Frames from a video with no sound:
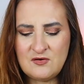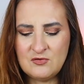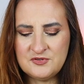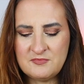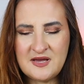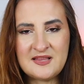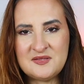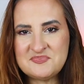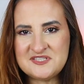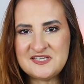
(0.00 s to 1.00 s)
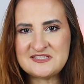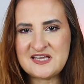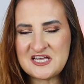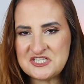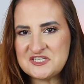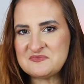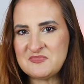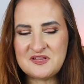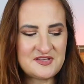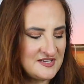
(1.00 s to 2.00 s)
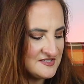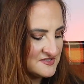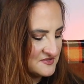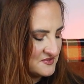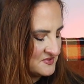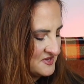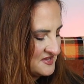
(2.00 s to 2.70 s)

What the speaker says: all the MAC lipsticks actually smell nice, so